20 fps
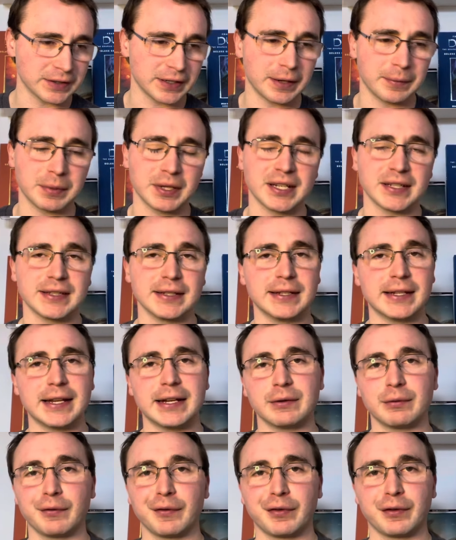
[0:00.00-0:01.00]
name, but he's the
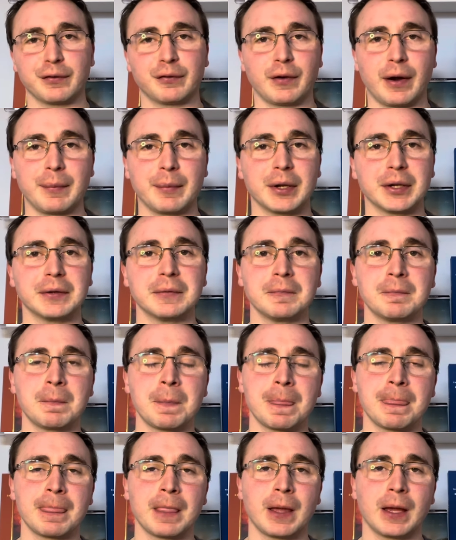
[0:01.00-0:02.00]
leader of the Fremen.
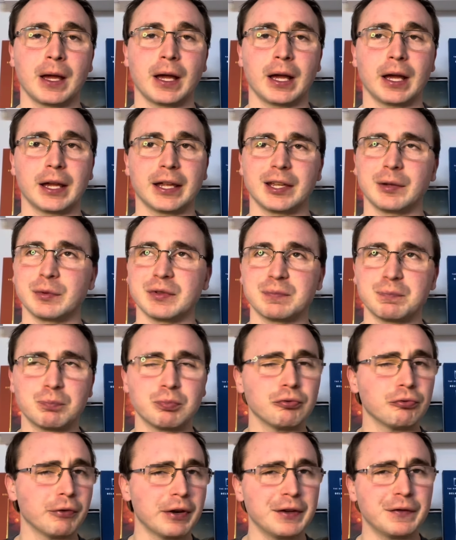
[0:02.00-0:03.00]
Uh, he was
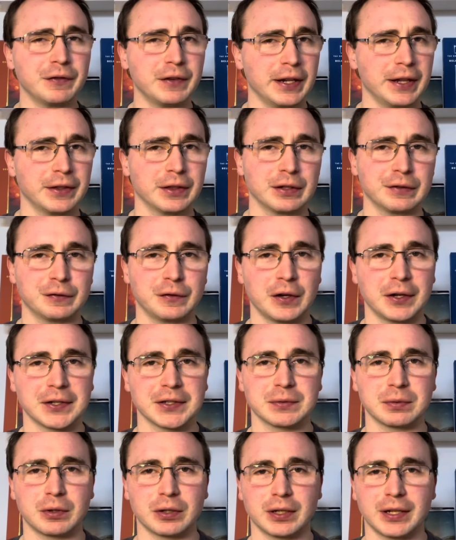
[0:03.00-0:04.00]
briefly in the
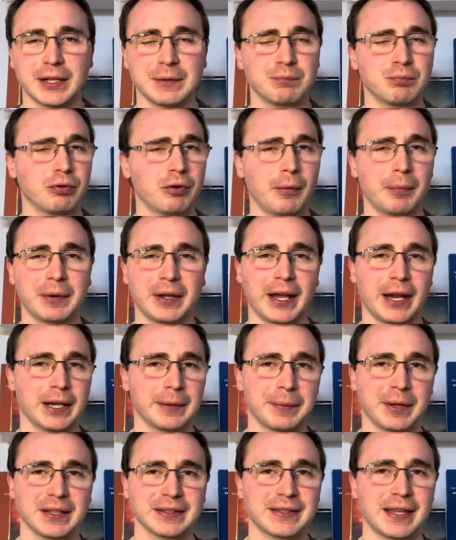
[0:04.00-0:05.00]
first one. He probably had
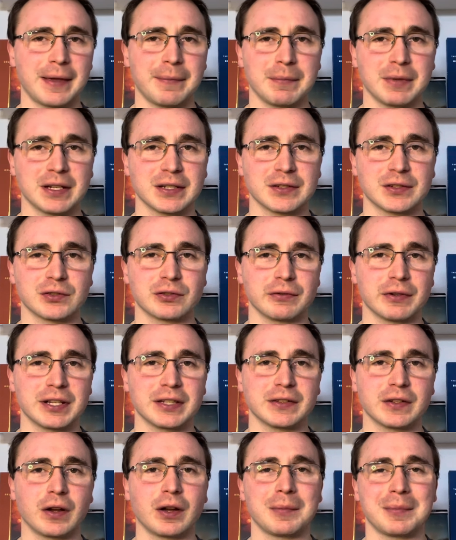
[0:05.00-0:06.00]
about ten minutes of screen
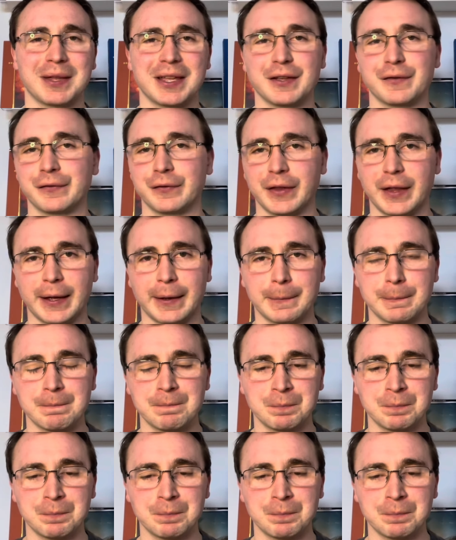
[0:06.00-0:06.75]
time, if that.